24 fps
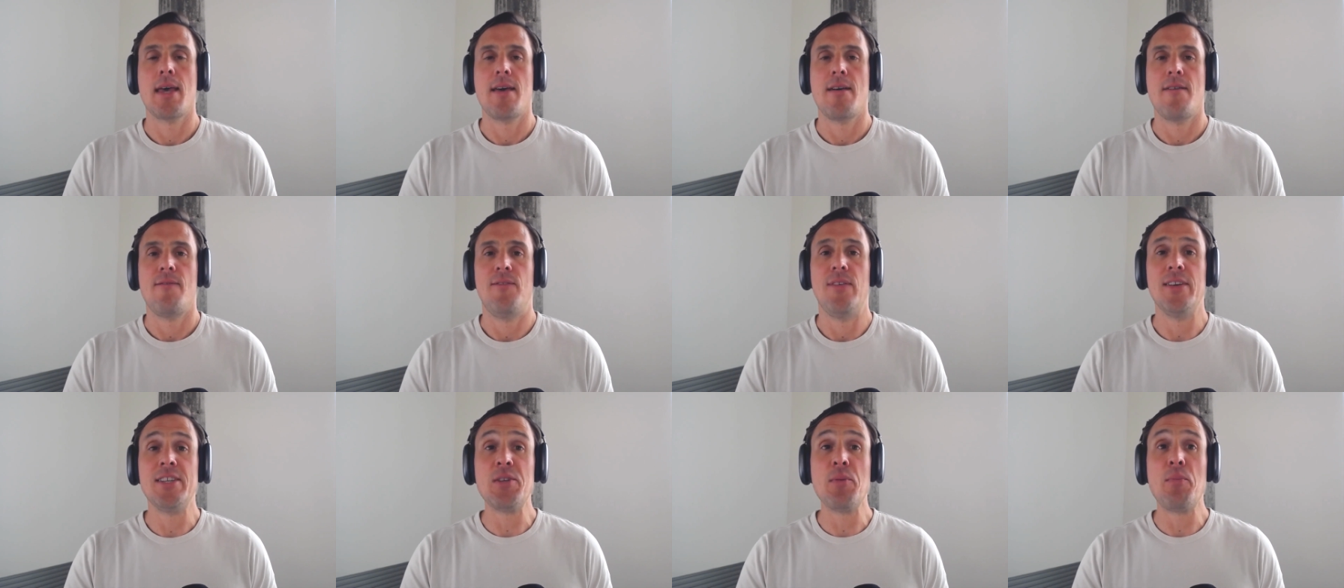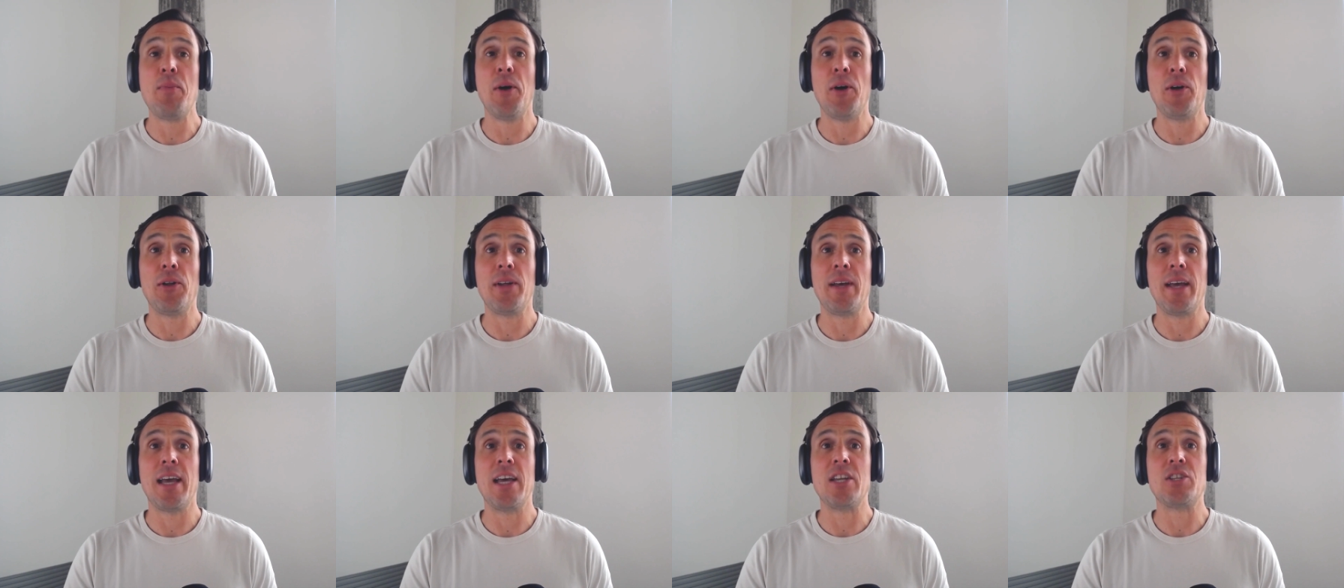
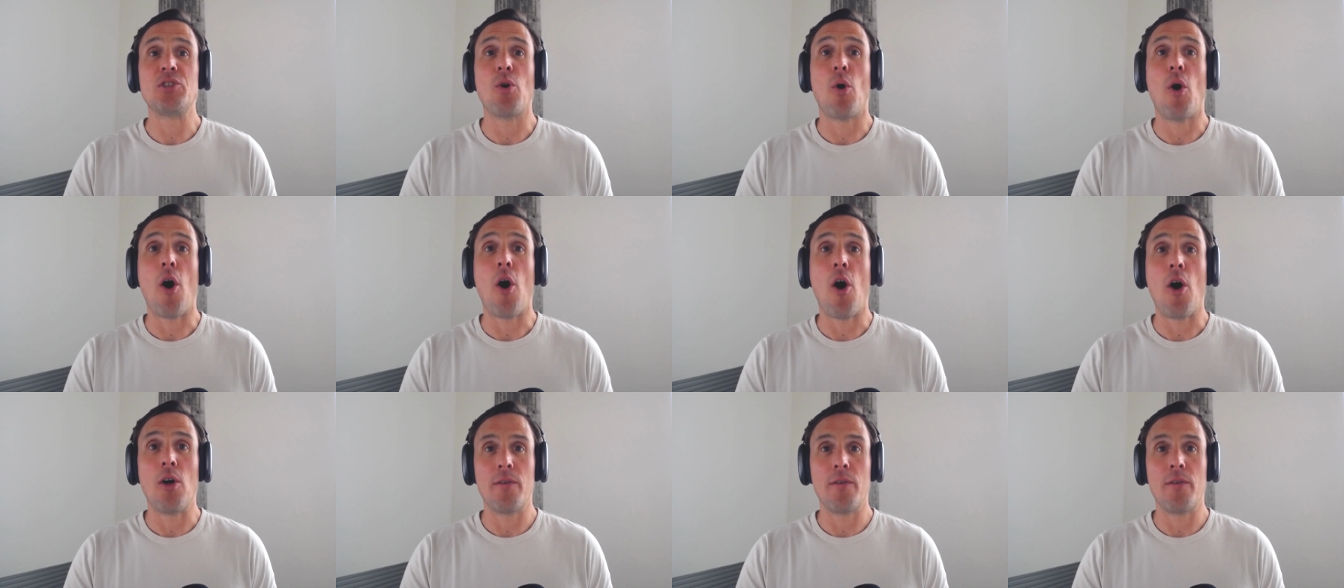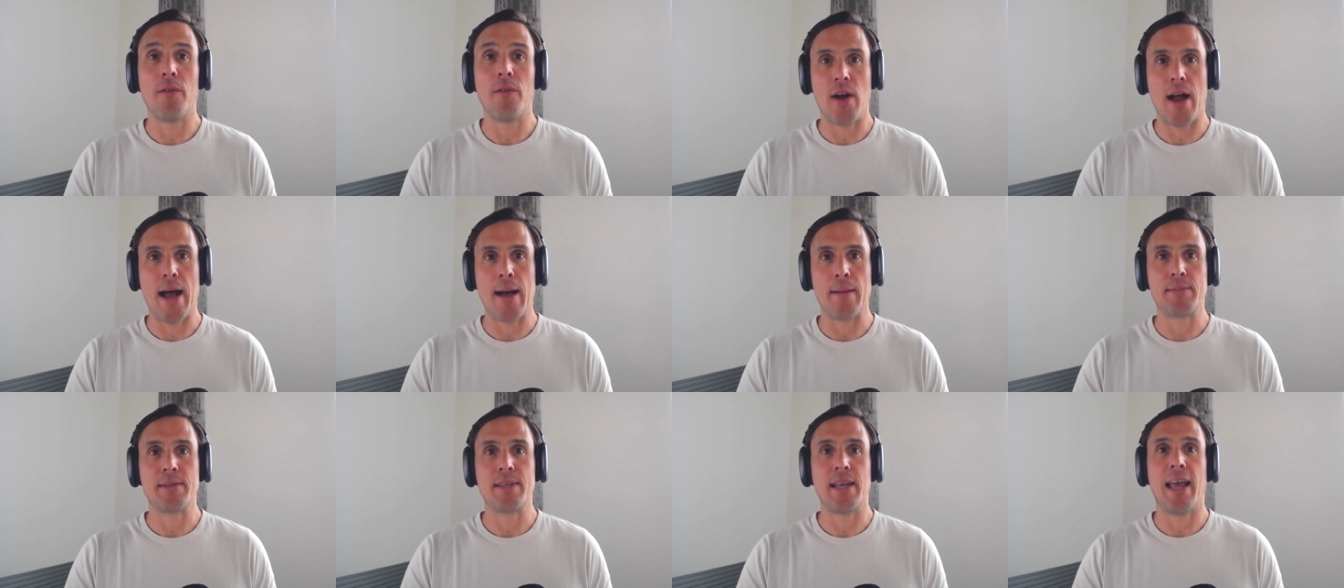Visibility into all of your
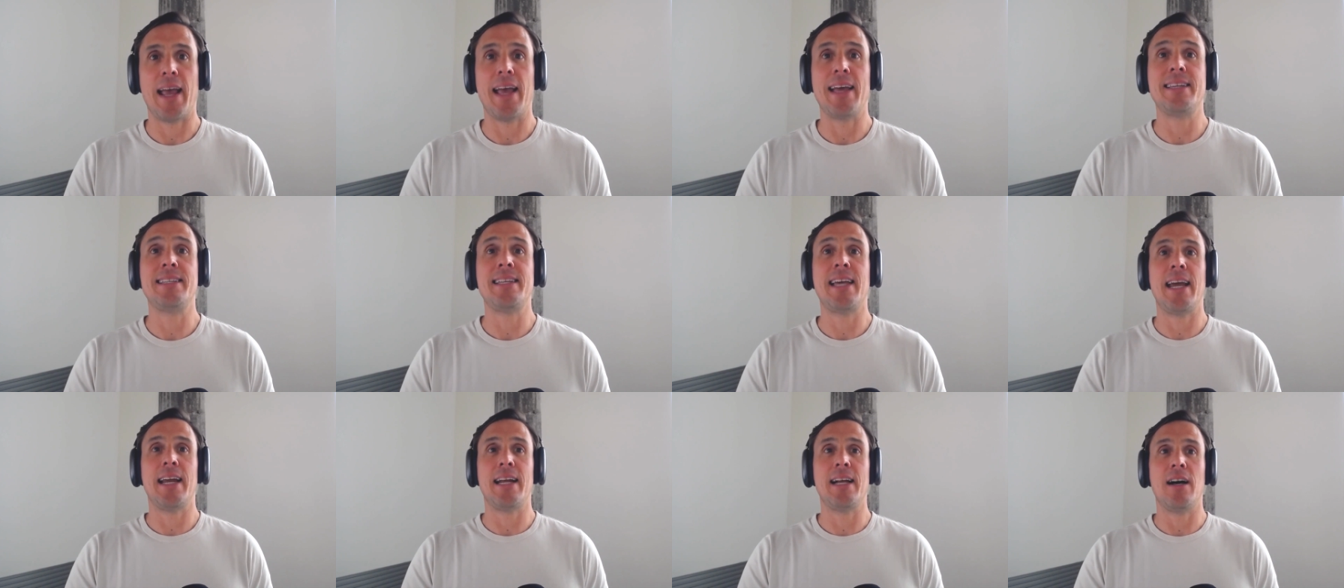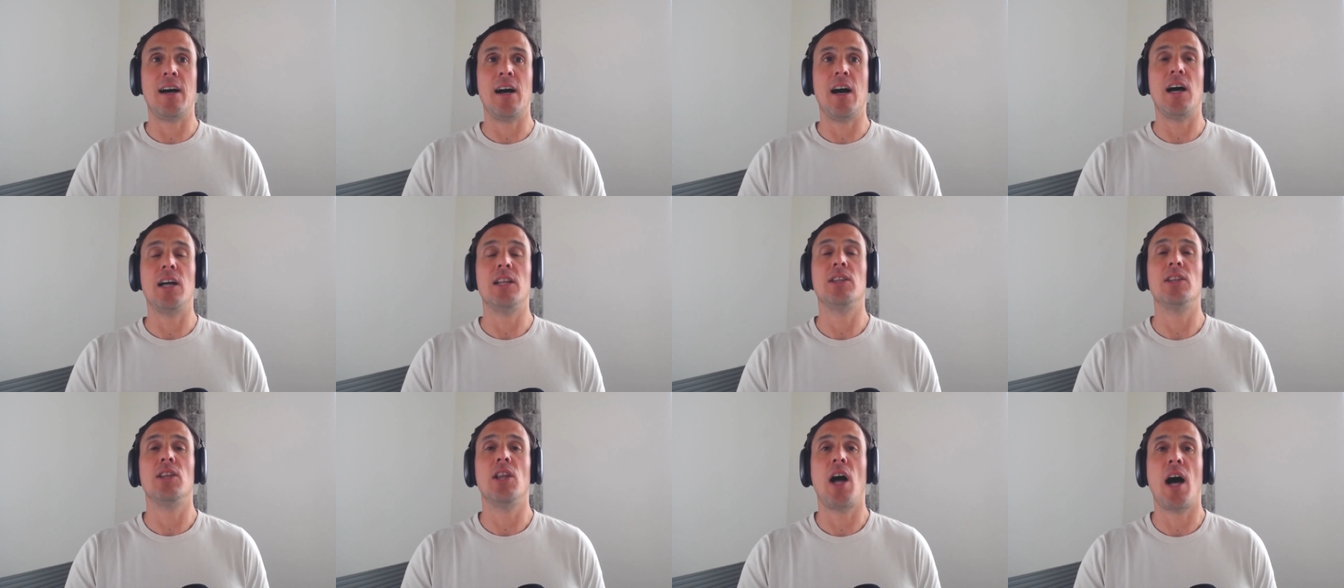apps and data
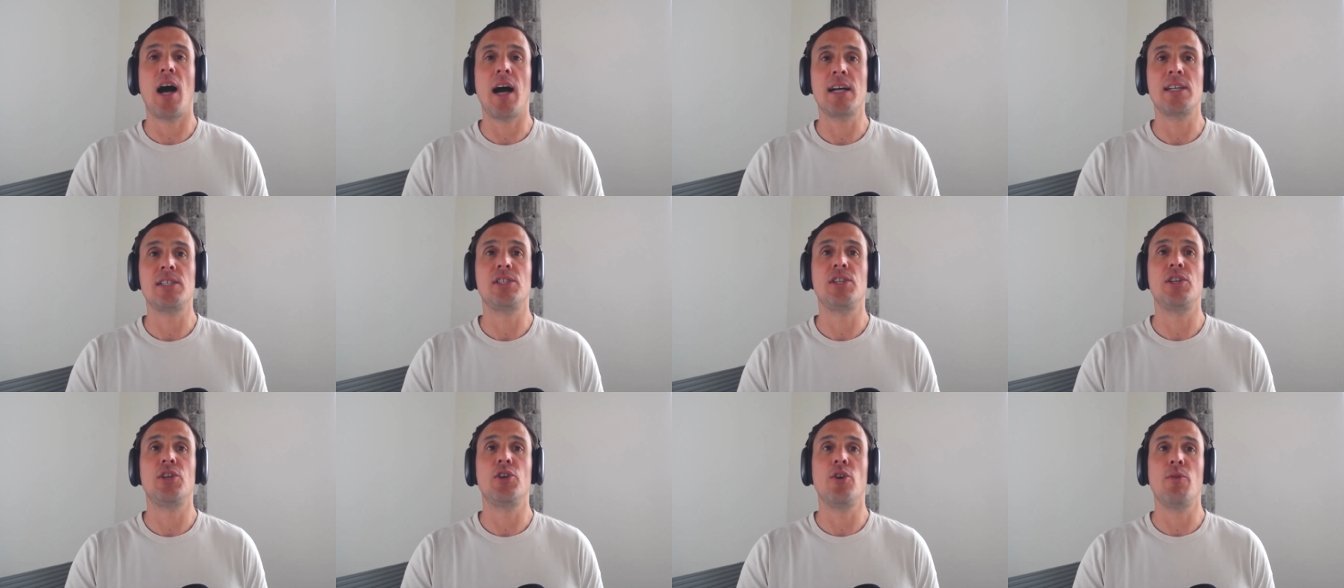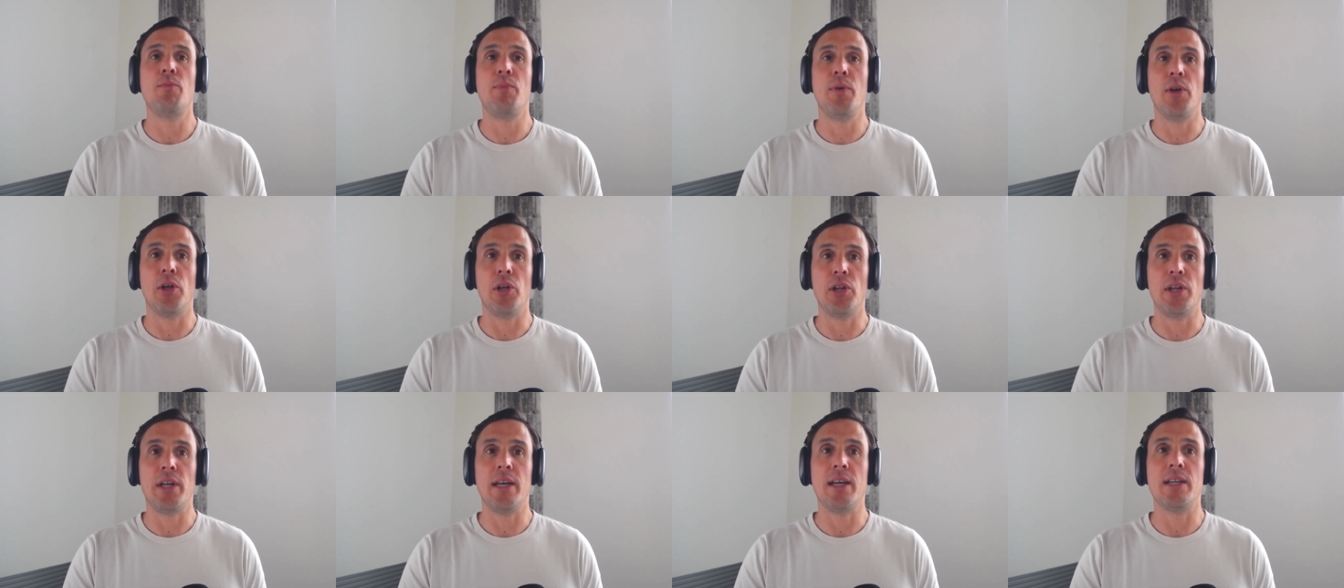unlocks your
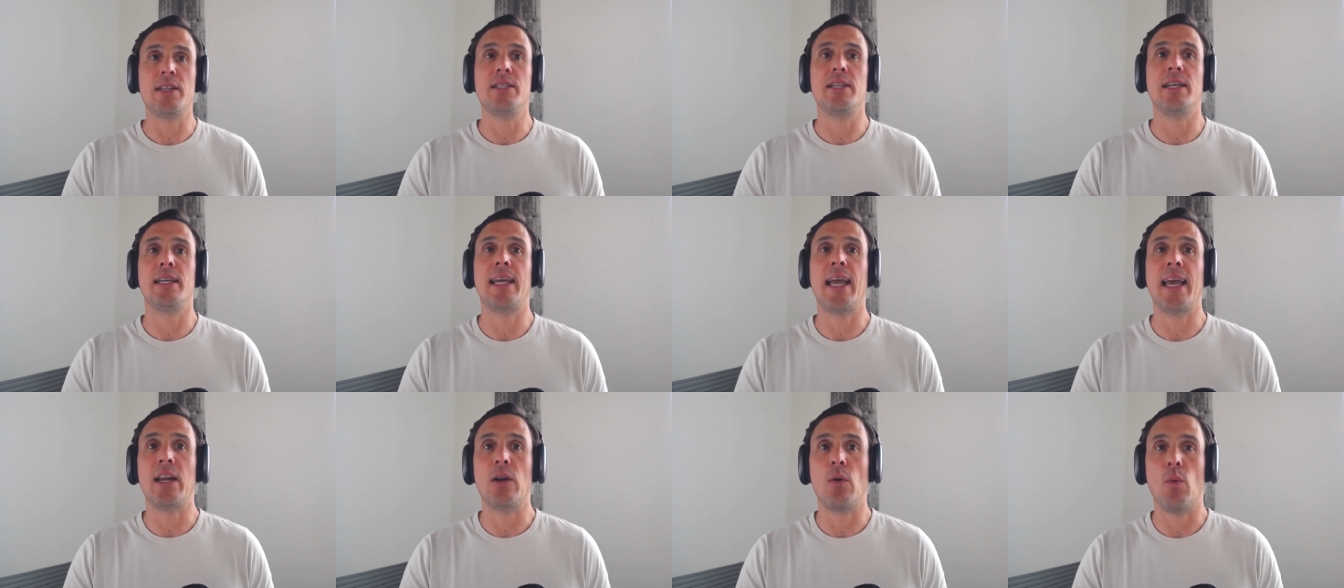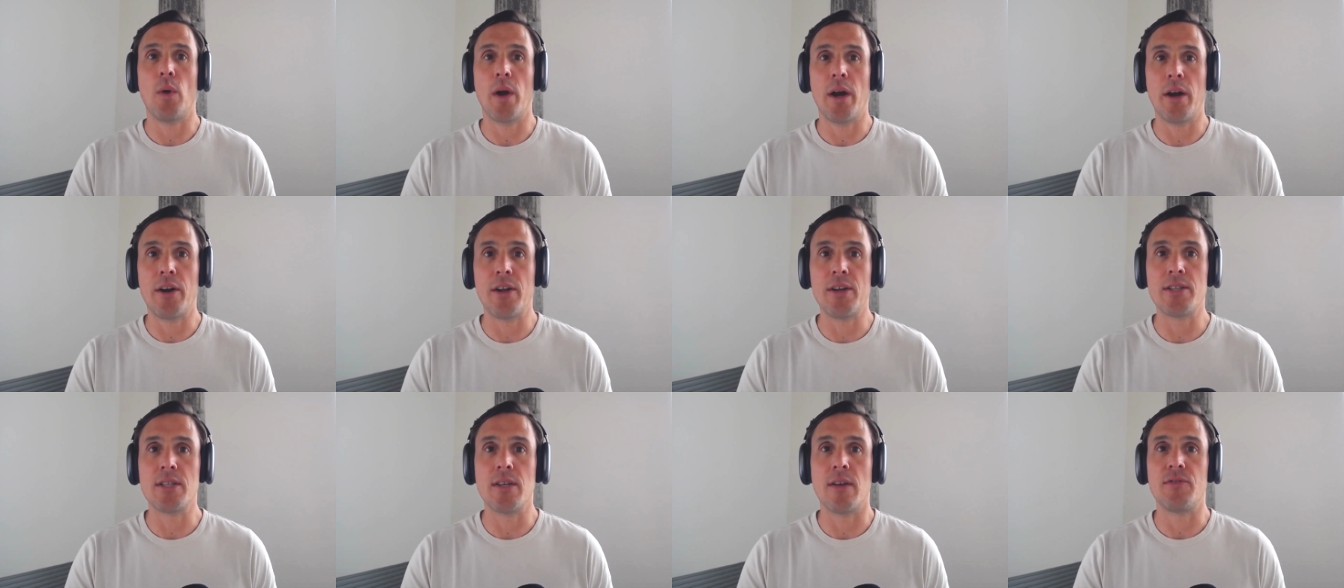ability to gain
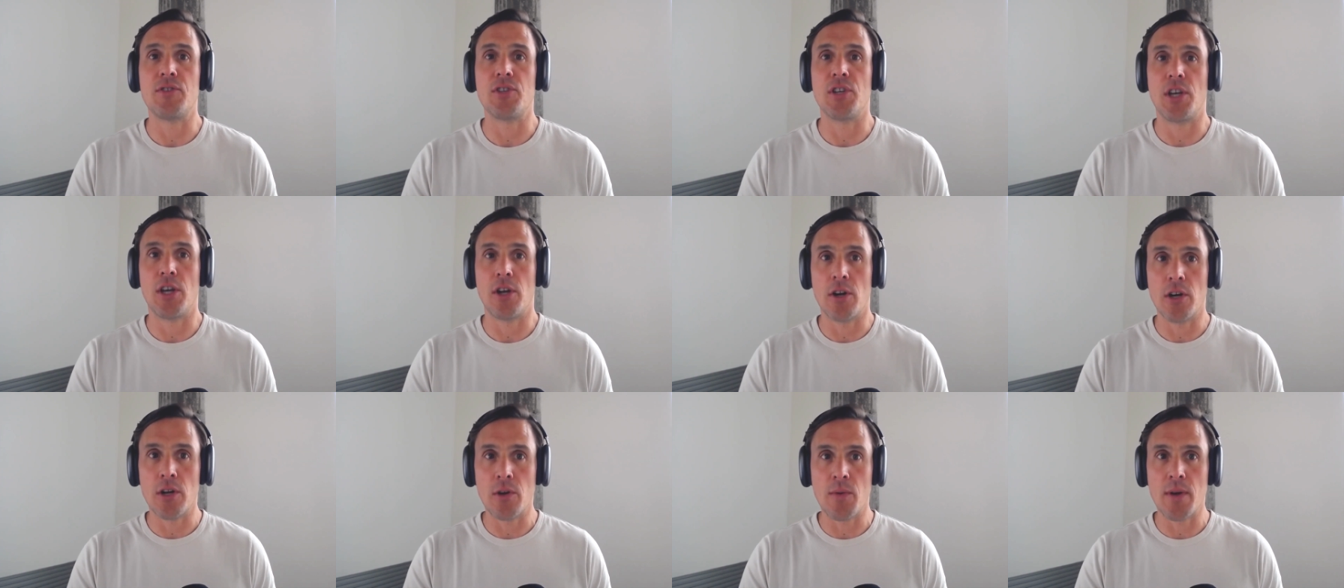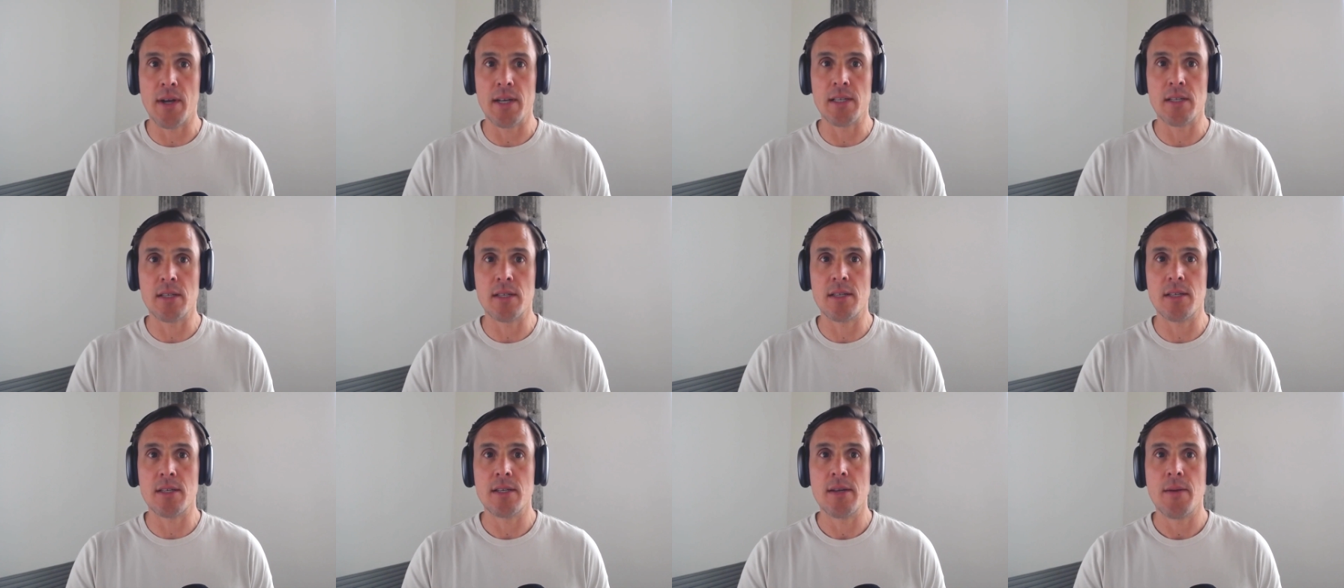awareness of security
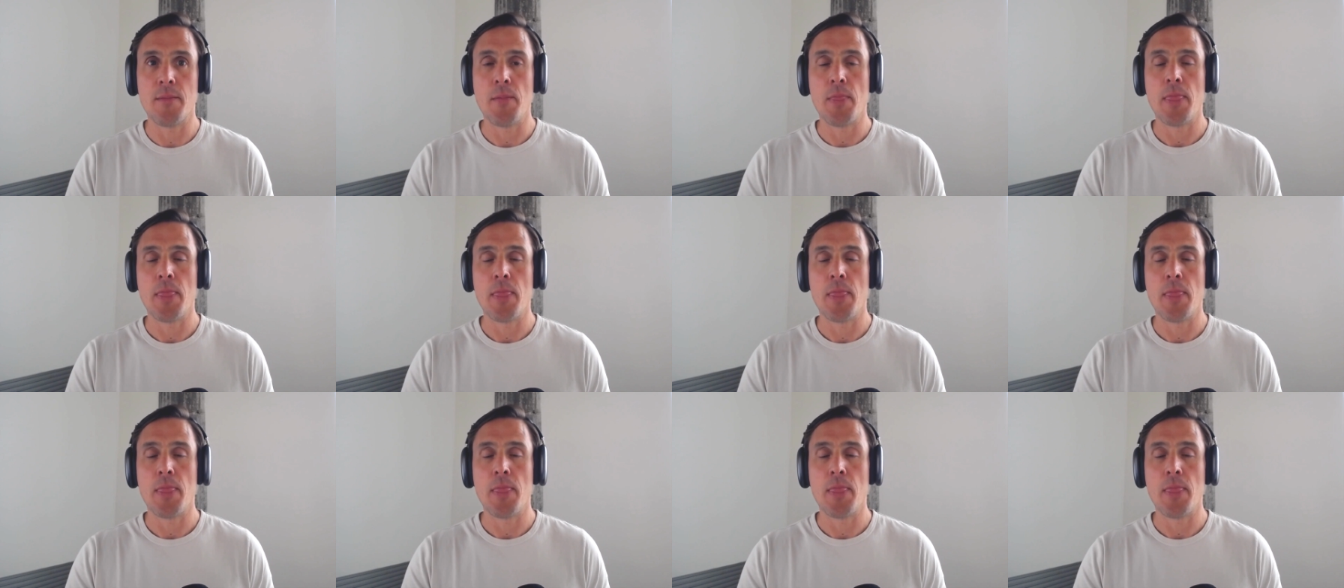risks